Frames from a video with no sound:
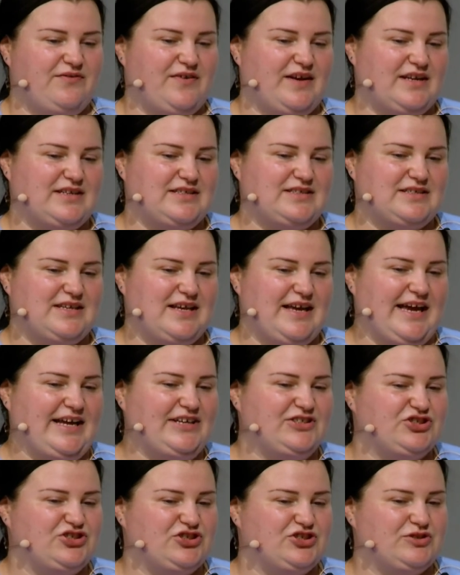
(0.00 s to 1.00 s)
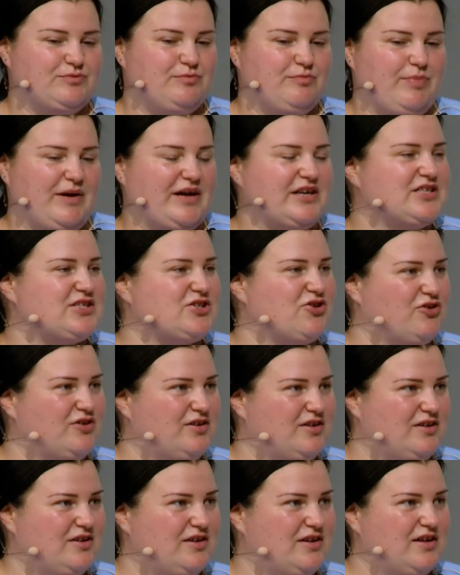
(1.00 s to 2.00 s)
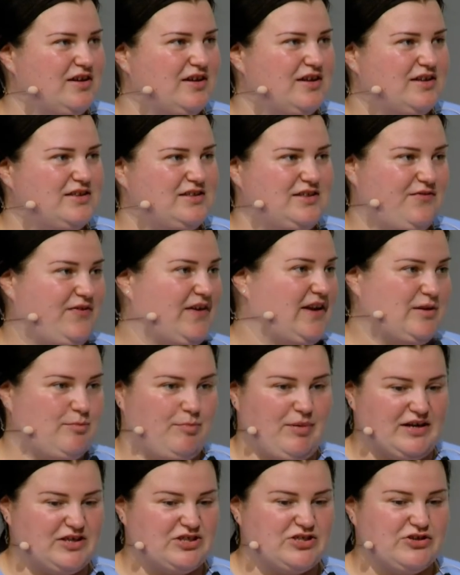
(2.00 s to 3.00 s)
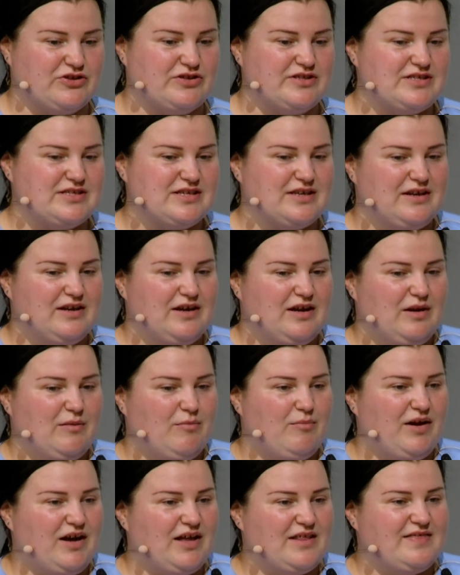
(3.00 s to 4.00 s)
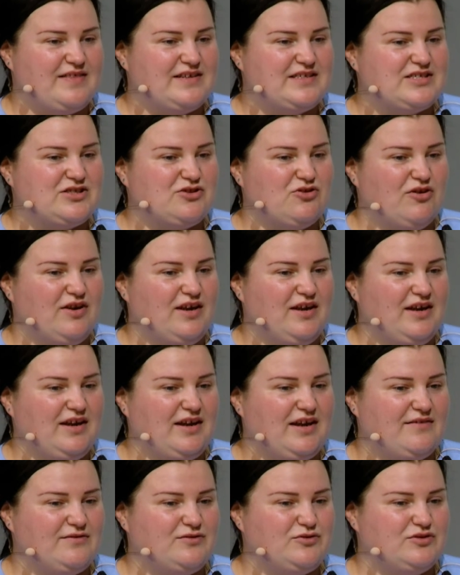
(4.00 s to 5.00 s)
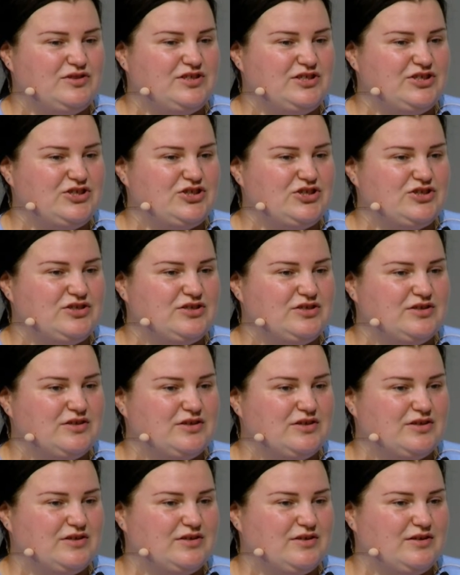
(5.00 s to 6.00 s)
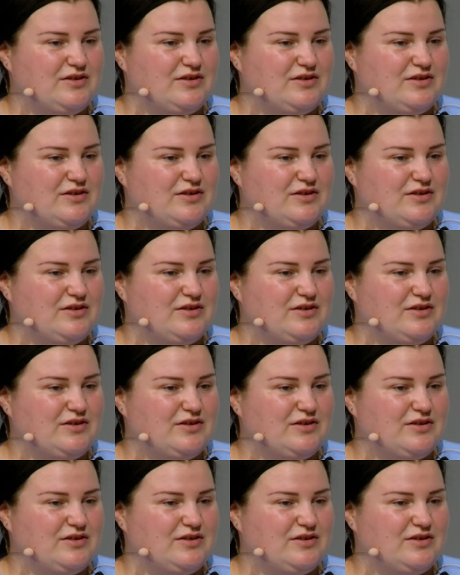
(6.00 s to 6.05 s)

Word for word: different age person, different persons. But this story have to teach. Uh,